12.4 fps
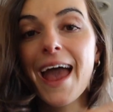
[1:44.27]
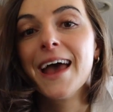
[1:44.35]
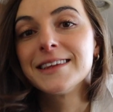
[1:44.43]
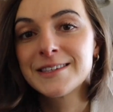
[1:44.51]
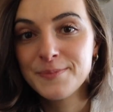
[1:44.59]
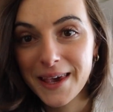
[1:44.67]

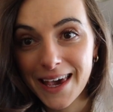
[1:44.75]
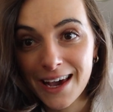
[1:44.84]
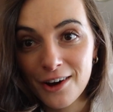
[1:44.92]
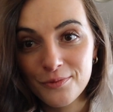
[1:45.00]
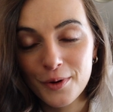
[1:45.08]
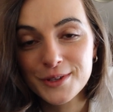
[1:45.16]
and
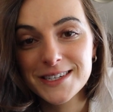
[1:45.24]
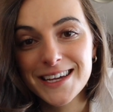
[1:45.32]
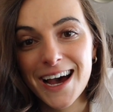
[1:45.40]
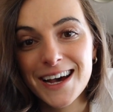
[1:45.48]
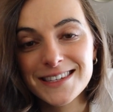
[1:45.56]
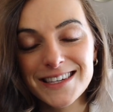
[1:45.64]
speaking of
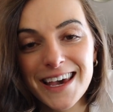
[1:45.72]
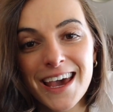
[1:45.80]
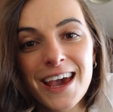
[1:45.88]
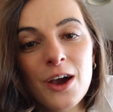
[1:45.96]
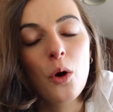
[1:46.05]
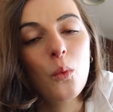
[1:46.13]

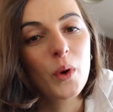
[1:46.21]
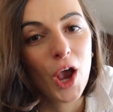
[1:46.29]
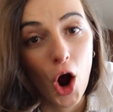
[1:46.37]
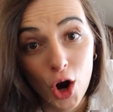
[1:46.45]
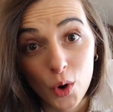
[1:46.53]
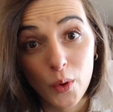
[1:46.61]
multitasking, we
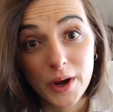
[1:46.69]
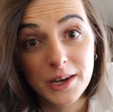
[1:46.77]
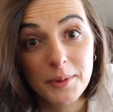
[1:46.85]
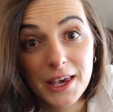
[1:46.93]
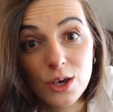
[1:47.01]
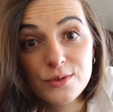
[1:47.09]
are going to
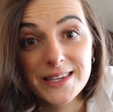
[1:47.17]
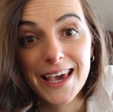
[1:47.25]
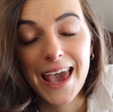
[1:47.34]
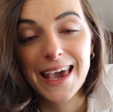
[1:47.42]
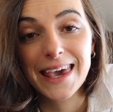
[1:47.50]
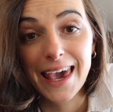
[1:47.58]
be
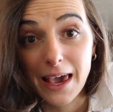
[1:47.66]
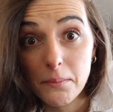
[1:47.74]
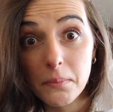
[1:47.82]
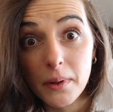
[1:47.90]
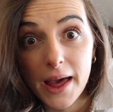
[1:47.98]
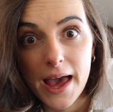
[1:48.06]
using a
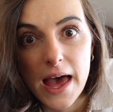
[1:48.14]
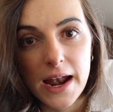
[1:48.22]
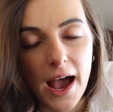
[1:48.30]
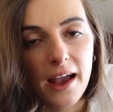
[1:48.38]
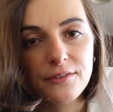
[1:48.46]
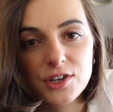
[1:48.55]
game
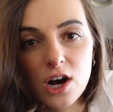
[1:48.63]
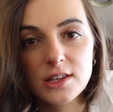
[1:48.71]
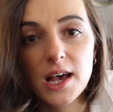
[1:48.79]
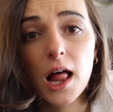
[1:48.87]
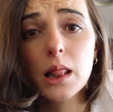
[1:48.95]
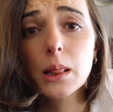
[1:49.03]
plan. I have
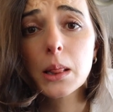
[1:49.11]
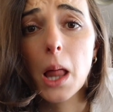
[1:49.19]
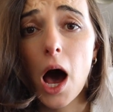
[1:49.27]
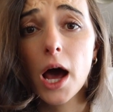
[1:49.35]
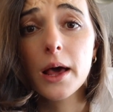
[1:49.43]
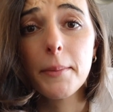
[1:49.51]
talked a
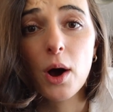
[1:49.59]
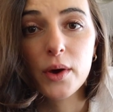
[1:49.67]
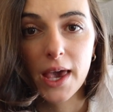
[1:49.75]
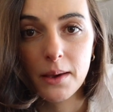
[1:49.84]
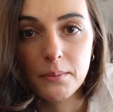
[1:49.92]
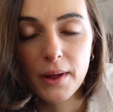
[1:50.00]
lot about
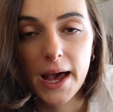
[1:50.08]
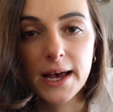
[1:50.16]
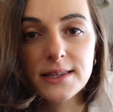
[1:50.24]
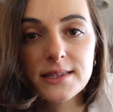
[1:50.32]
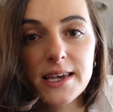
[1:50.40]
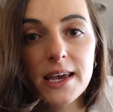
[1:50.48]
game
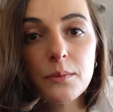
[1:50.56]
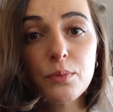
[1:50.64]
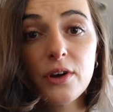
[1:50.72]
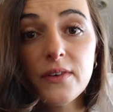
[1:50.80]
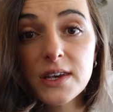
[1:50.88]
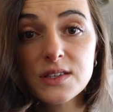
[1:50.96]
plans in
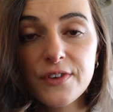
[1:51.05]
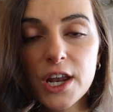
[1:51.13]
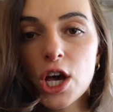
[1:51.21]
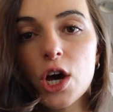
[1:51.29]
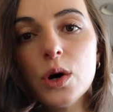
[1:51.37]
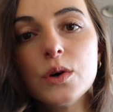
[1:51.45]
previous
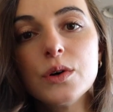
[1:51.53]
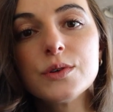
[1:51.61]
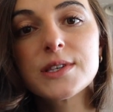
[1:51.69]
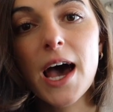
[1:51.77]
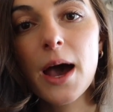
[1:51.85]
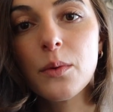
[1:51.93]

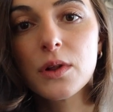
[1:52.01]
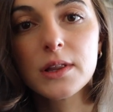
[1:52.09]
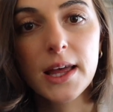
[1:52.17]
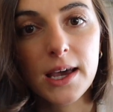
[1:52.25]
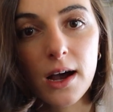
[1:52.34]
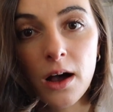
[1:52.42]
videos. I will
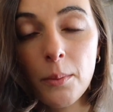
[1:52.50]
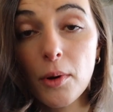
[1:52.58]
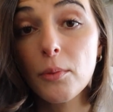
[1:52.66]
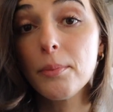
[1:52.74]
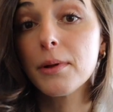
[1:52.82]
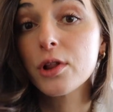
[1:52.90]
link a
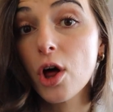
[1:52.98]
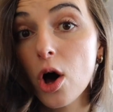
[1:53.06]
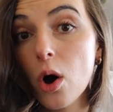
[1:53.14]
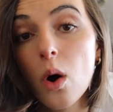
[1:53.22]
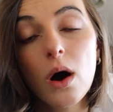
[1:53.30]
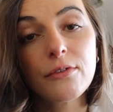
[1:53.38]
couple
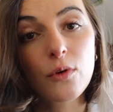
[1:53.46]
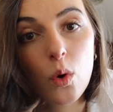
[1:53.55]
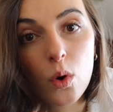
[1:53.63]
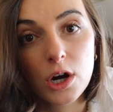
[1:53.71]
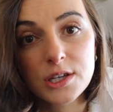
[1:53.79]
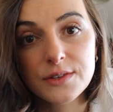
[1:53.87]
below, of
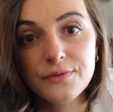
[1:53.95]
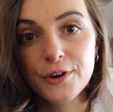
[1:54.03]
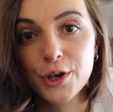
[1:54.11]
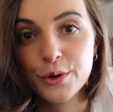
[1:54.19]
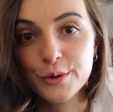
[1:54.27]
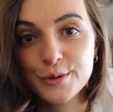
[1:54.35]
course, for
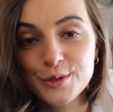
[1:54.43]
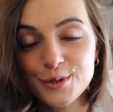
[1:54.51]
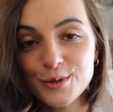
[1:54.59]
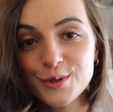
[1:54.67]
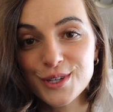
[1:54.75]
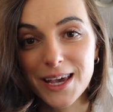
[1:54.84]
you
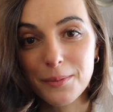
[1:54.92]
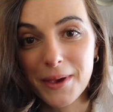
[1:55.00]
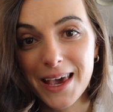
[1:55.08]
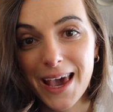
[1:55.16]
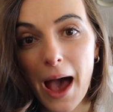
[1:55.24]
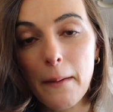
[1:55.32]
to take a
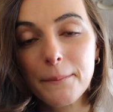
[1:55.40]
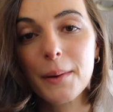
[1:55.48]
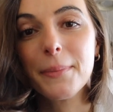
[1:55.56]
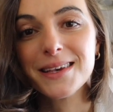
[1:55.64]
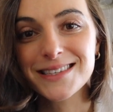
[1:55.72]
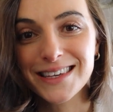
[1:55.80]
peek at,
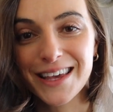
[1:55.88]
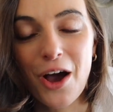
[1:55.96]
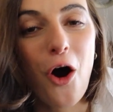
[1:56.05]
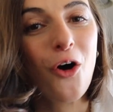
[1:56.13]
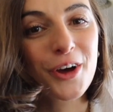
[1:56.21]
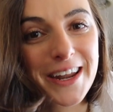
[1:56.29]
but basically
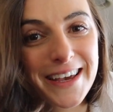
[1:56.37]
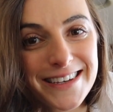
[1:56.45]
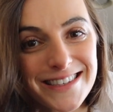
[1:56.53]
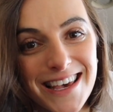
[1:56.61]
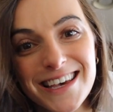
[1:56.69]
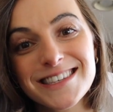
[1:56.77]
all it
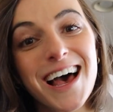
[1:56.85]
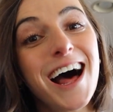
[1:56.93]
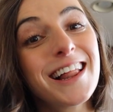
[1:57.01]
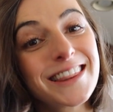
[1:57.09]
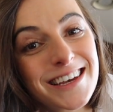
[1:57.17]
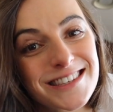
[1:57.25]
is
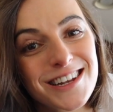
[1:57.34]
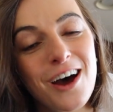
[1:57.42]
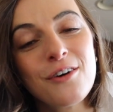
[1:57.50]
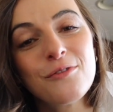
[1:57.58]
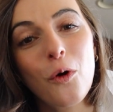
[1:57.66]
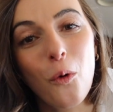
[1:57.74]
a list
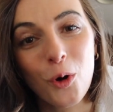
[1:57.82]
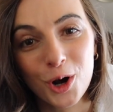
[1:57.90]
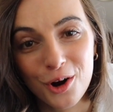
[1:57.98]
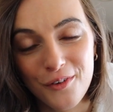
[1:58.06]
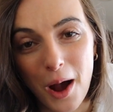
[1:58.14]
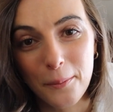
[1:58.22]
of
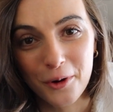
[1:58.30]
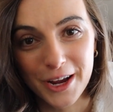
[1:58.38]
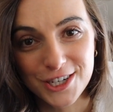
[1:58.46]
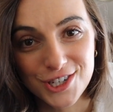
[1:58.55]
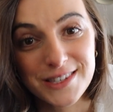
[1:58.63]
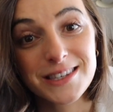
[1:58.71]
order of
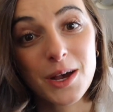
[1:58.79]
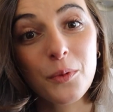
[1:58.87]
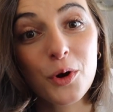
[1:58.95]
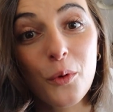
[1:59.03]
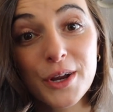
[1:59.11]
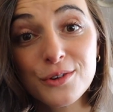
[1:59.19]
operations that
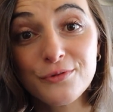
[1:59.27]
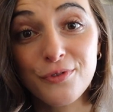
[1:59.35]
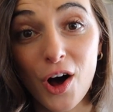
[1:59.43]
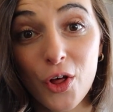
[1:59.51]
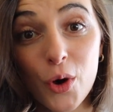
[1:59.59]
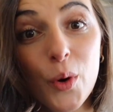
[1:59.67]
we're going to
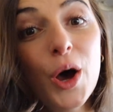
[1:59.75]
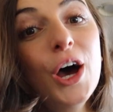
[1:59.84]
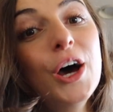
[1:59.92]
follow